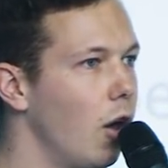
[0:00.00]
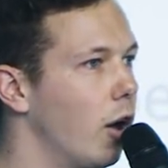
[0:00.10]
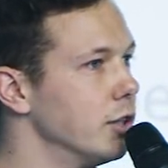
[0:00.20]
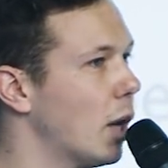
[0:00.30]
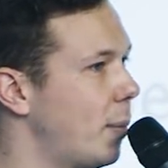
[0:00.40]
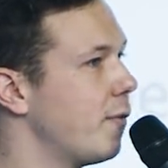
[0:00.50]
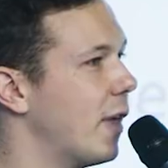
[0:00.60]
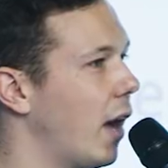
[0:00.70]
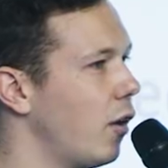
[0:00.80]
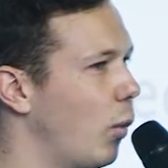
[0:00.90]
On top of
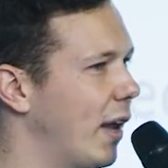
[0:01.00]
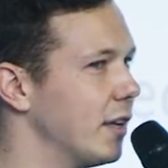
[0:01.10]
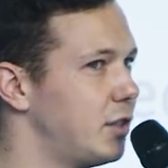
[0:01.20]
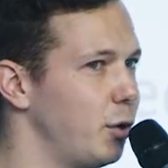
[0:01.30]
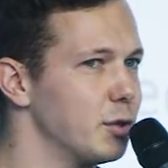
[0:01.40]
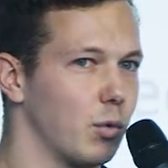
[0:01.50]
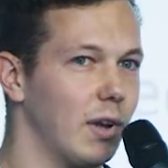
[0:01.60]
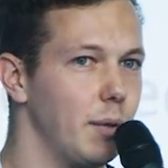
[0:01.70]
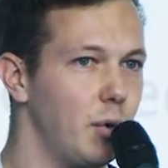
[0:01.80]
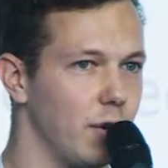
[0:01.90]
that, we get to use a
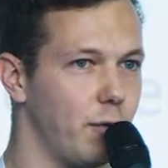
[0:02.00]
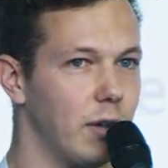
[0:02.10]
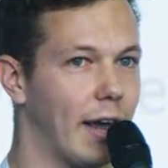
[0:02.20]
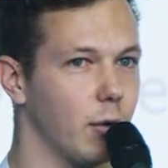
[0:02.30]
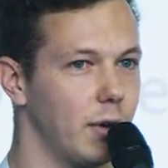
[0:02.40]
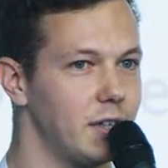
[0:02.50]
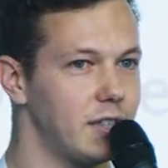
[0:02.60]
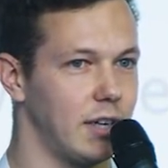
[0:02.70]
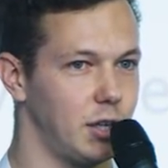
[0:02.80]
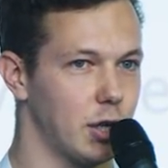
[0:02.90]
really beautiful language,
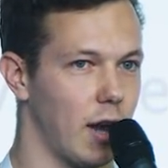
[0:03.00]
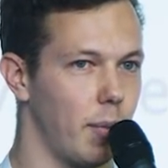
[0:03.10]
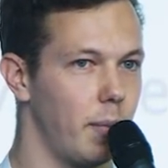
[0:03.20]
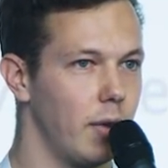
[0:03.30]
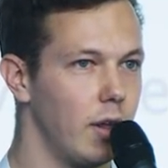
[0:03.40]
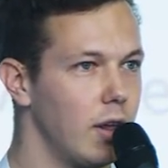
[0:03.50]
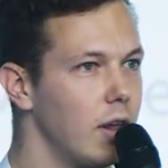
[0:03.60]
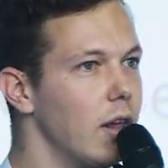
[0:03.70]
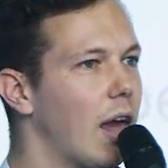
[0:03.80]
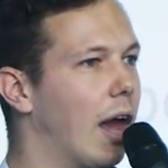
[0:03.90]
C#,
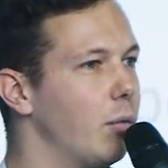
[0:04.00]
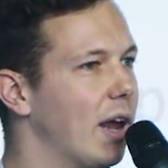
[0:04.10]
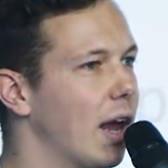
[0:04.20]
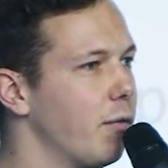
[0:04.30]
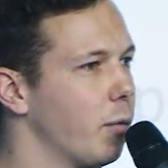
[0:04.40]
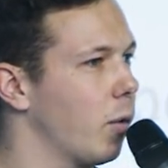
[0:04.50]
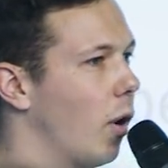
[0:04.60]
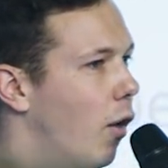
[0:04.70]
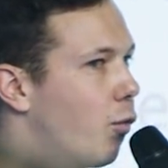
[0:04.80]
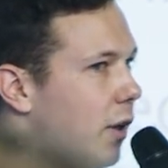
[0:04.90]
and we have
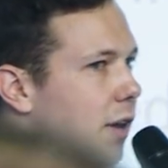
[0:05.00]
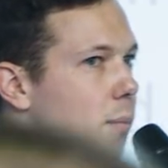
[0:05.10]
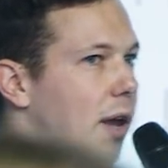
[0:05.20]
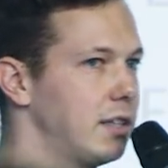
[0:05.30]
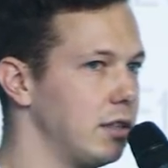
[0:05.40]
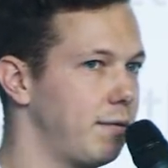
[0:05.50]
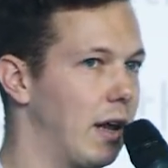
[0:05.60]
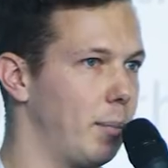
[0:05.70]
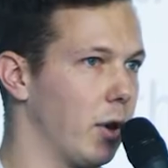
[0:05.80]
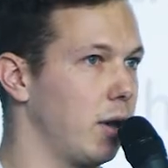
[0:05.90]
a really amazing
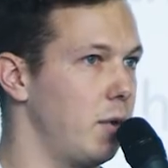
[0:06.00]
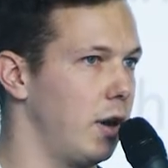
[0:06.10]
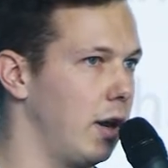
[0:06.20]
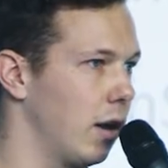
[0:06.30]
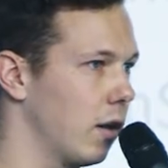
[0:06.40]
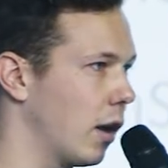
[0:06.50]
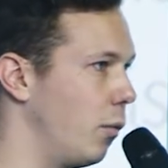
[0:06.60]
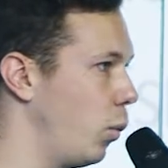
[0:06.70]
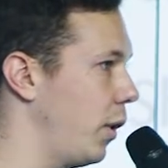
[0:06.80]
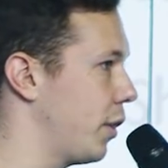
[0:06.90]
developer community.
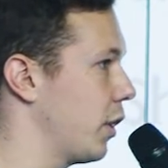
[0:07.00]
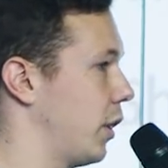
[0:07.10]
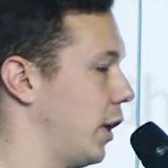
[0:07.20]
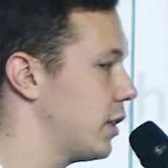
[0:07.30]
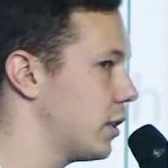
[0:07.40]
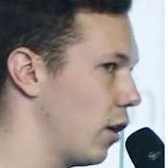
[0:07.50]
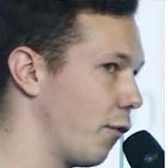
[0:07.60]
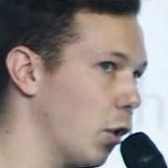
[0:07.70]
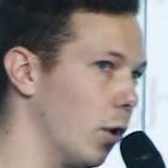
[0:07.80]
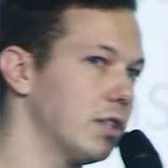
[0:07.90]
And with this,
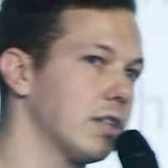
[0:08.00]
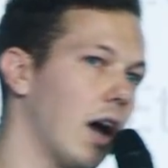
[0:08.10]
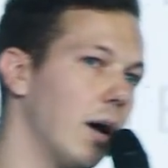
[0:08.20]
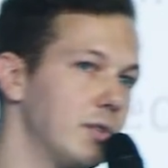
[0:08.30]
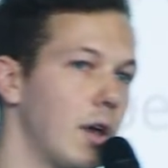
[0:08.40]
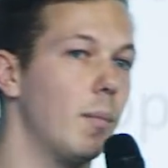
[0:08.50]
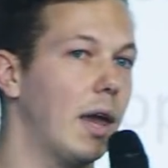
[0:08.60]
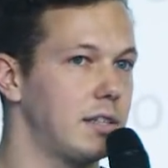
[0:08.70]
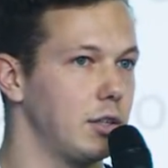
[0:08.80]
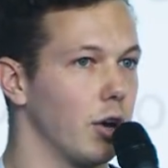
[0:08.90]
of course, comes
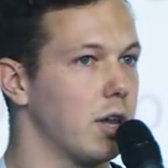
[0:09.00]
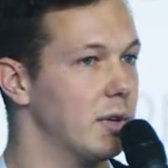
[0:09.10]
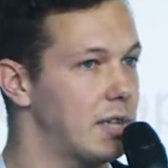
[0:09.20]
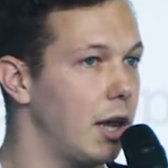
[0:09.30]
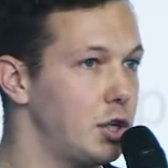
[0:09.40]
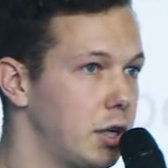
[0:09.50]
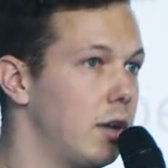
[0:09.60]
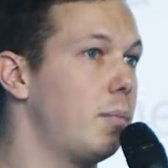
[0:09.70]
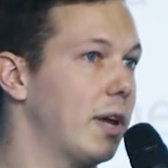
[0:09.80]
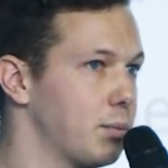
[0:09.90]
amazing documentation
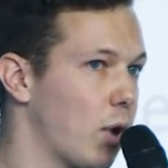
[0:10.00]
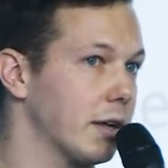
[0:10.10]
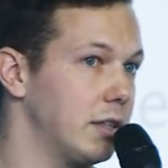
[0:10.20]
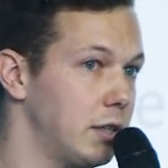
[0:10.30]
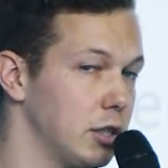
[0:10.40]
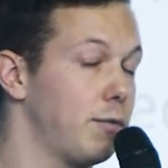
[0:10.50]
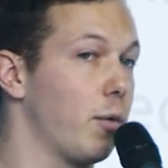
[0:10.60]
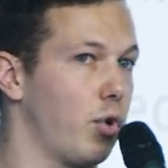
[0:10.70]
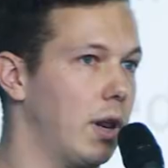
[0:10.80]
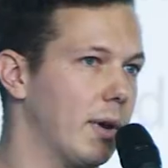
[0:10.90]
and best practices for
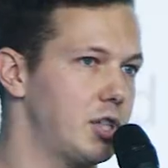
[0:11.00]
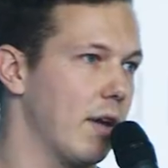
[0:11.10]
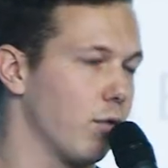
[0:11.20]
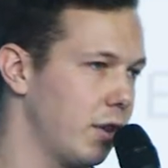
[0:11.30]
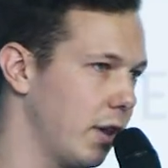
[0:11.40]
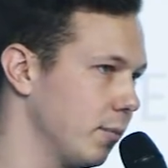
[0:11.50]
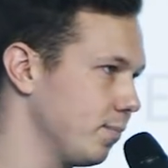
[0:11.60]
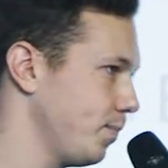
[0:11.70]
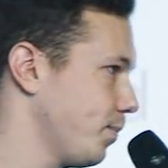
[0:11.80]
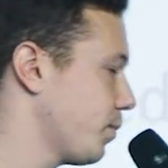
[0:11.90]
pretty much everything.
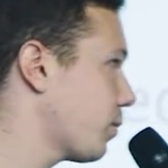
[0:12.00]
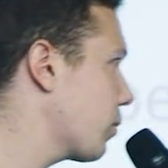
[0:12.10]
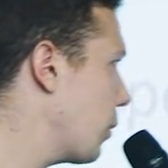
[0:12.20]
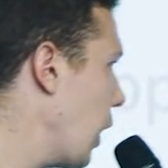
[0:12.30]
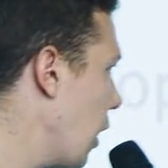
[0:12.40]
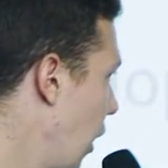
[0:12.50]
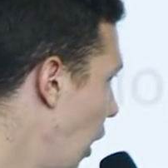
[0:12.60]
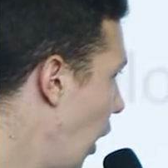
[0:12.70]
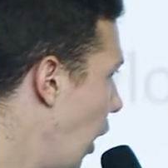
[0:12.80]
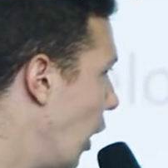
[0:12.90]

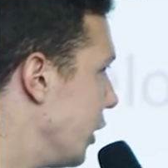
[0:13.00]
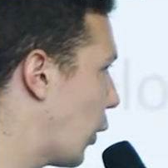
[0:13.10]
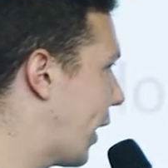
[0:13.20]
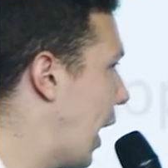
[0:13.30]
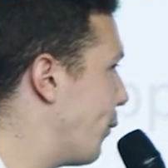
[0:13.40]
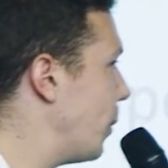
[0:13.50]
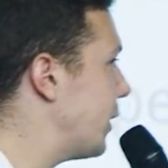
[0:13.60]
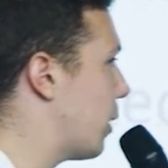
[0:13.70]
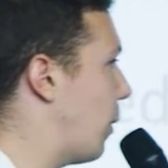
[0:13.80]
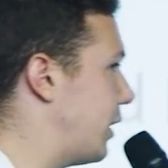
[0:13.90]
So I came from
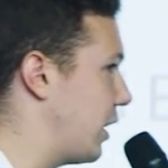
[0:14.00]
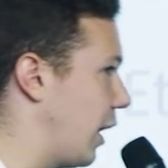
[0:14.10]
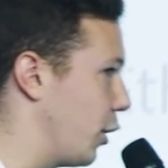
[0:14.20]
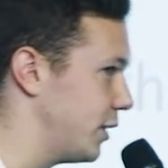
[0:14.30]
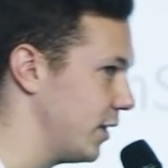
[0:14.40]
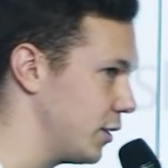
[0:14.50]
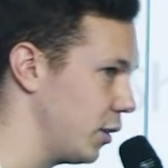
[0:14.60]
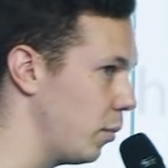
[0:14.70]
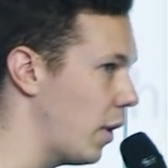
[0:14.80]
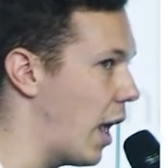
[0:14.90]
this amazing
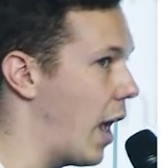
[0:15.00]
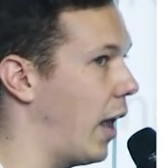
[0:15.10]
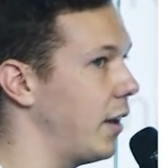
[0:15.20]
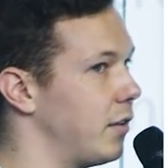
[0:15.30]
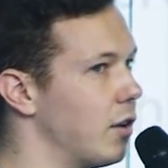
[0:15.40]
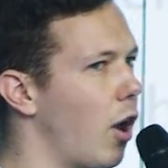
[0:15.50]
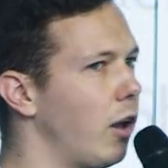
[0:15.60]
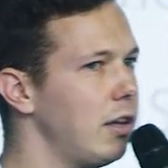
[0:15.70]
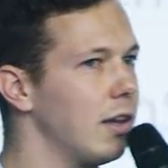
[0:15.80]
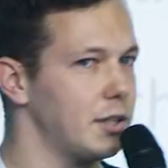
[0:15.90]
ecosystem, and
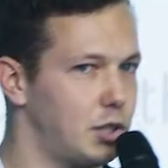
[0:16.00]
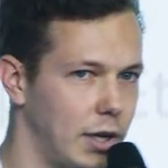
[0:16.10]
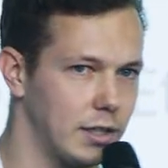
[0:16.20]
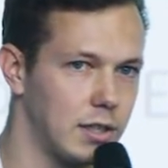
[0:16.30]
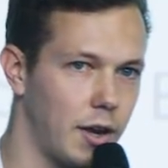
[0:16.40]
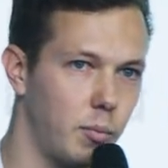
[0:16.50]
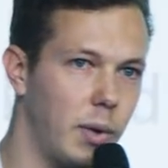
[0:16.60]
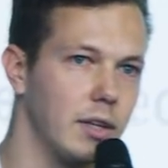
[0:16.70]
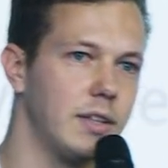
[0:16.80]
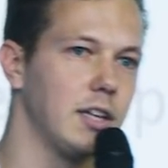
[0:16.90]
early last year started
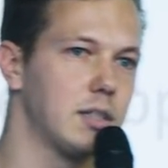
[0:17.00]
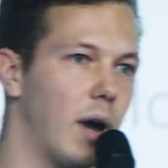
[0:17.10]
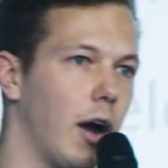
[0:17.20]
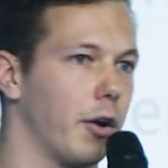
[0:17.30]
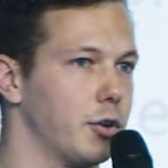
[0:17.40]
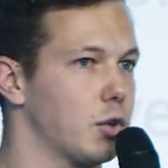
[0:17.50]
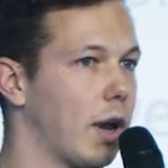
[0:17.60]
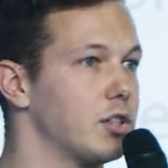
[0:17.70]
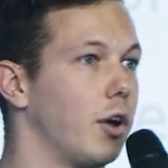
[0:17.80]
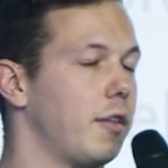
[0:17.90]
building smart
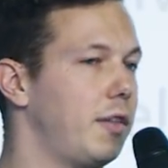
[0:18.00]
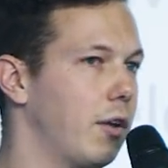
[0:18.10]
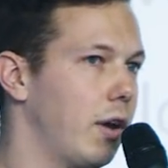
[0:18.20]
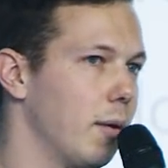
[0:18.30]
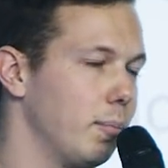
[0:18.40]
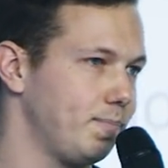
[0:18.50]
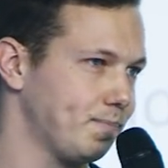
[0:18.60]
contracts on Ethereum.